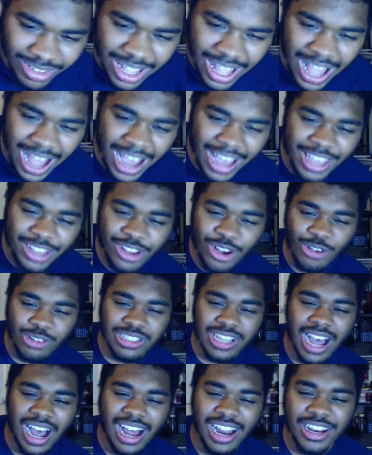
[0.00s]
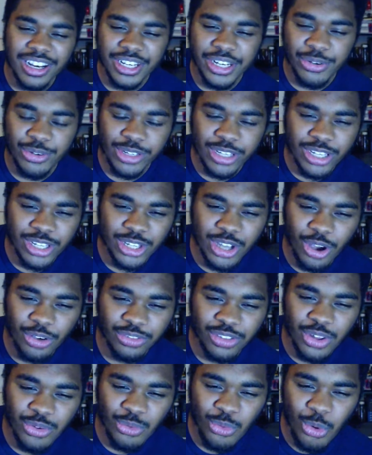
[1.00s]
Aiko's hand was
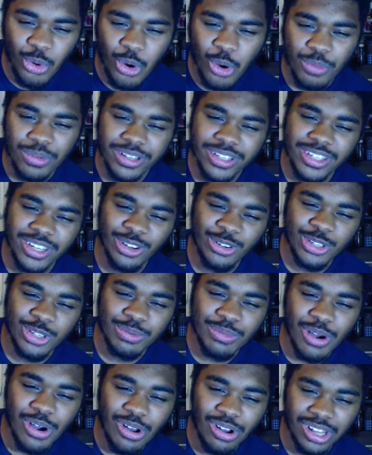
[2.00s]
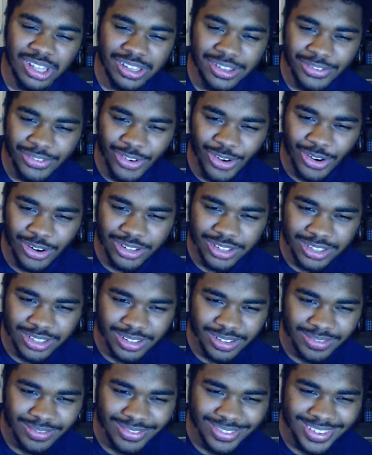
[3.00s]
soft and warm and so small, he thought.
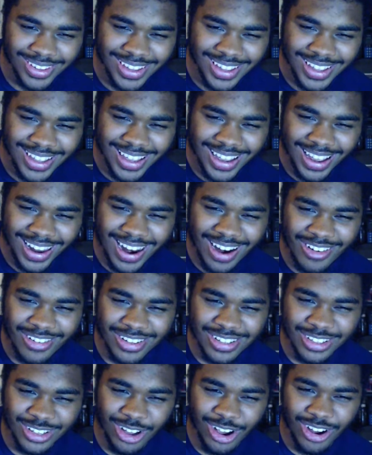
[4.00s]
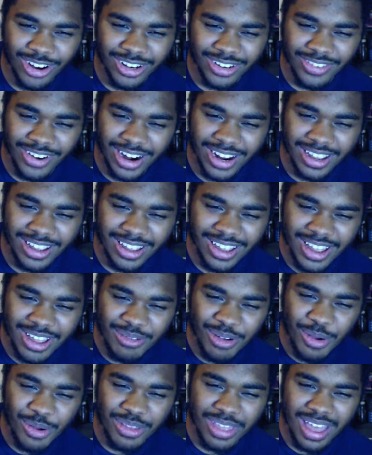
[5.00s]
And there is God, right?
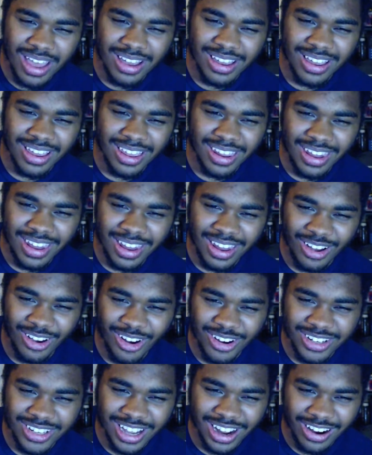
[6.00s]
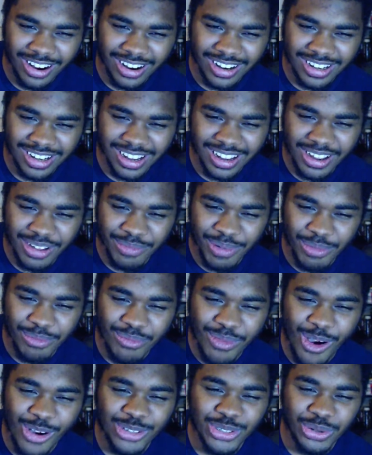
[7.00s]
The God character. But
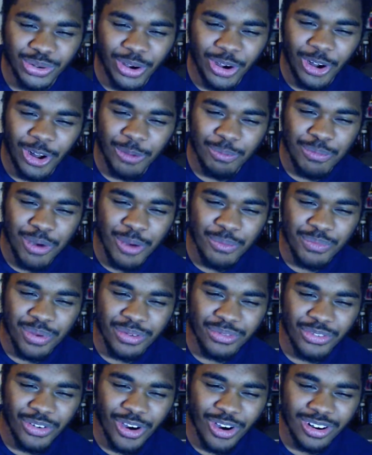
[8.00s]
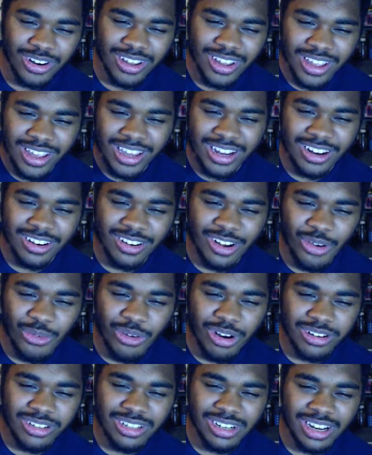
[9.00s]
most of all, Punpun thought, he did not
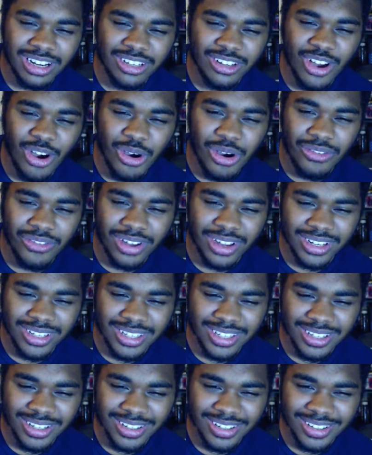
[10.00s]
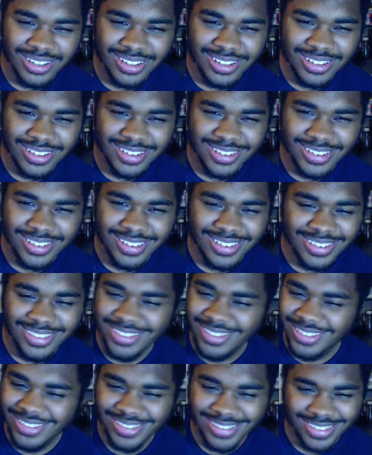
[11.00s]
want to let go of it.
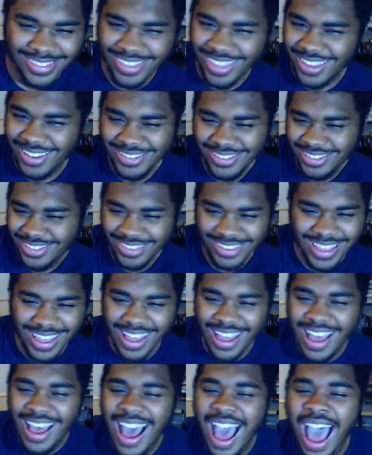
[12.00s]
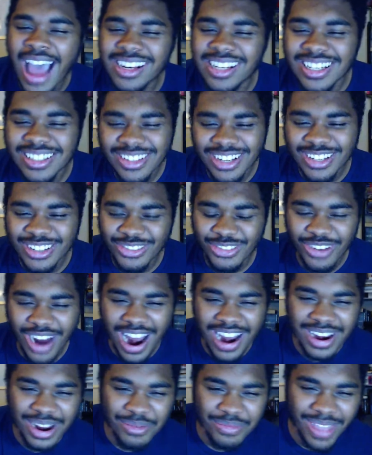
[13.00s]
Just
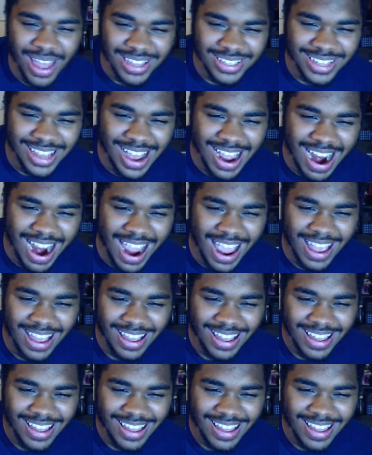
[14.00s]
randomness. Alright.